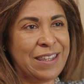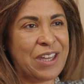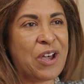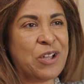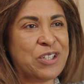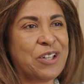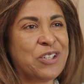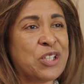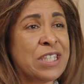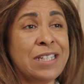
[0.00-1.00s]
the
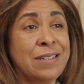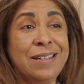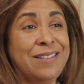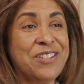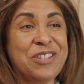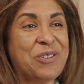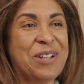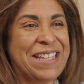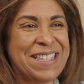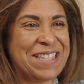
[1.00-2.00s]
cardiologist didn't even do
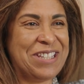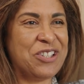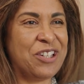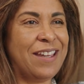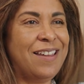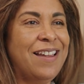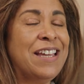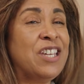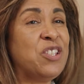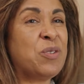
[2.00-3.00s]
an ECG. He